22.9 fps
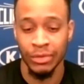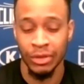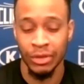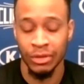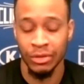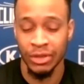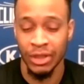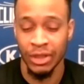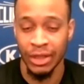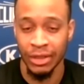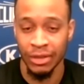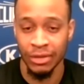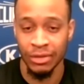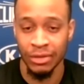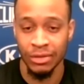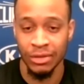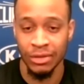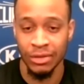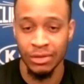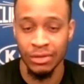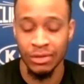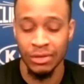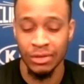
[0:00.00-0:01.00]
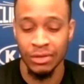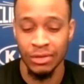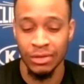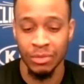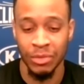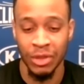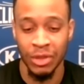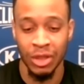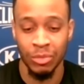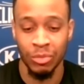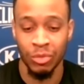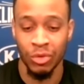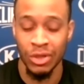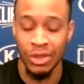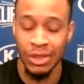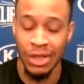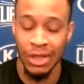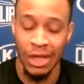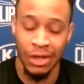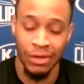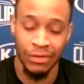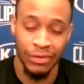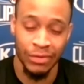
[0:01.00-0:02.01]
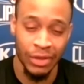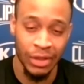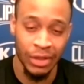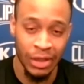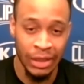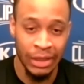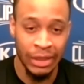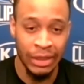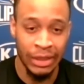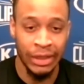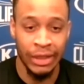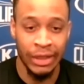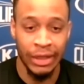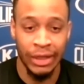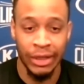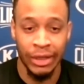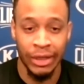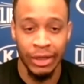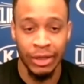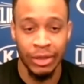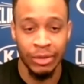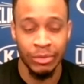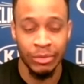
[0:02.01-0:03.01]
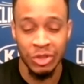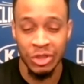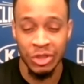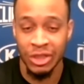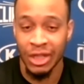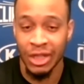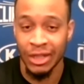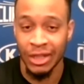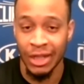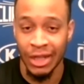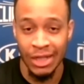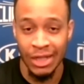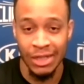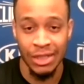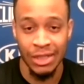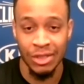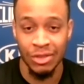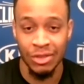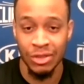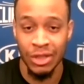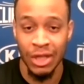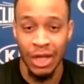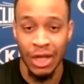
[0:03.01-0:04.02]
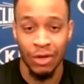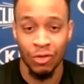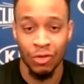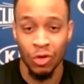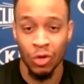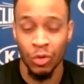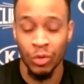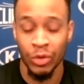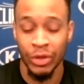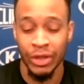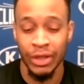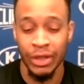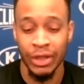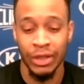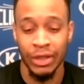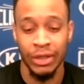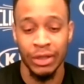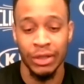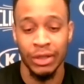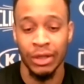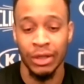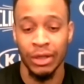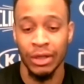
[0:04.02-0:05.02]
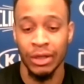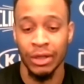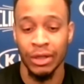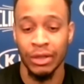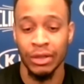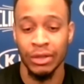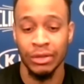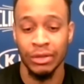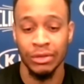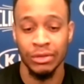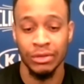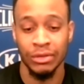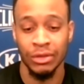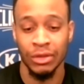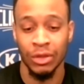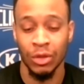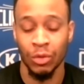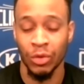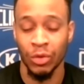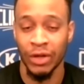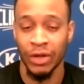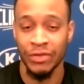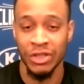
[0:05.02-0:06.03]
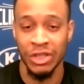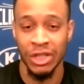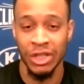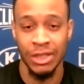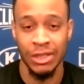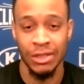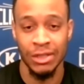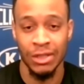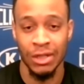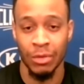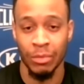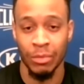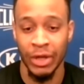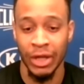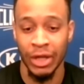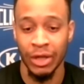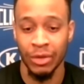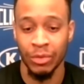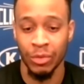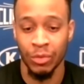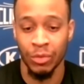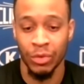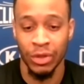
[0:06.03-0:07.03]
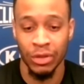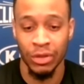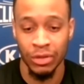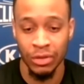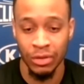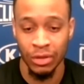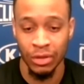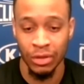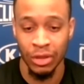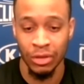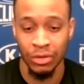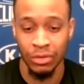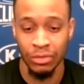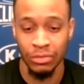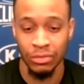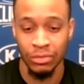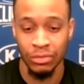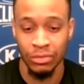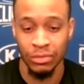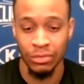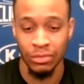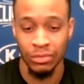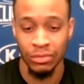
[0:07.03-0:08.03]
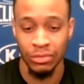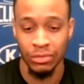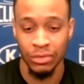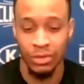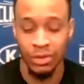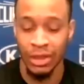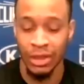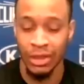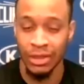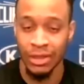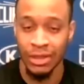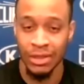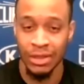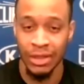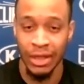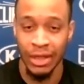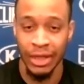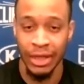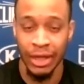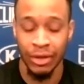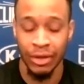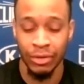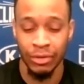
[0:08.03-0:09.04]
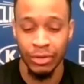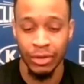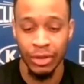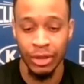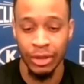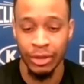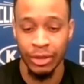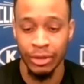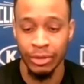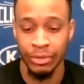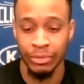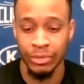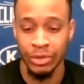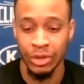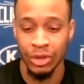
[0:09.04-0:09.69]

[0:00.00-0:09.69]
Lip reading: taking some key points out of it. You just gotta roll with it. Whatever changes are made, we wanna, stick this thing out. I